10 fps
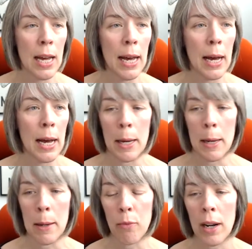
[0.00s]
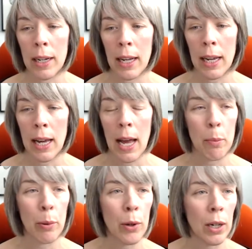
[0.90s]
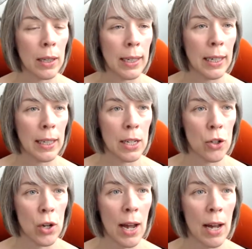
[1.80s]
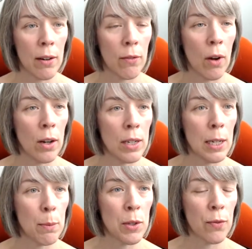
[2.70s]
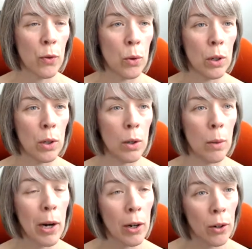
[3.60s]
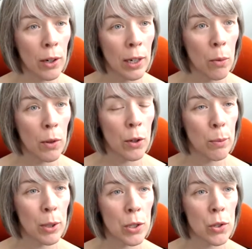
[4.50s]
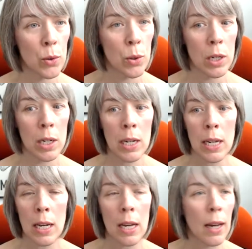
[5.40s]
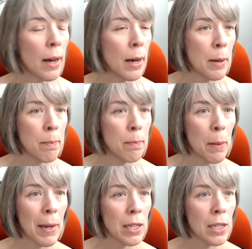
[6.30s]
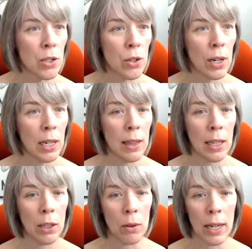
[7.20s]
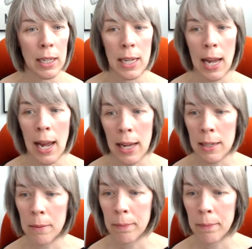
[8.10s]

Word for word: Um, Veronica, I put a link in the chat on tips for partnering with your bookstore. Um, Amanda, is there anything you'd like to add?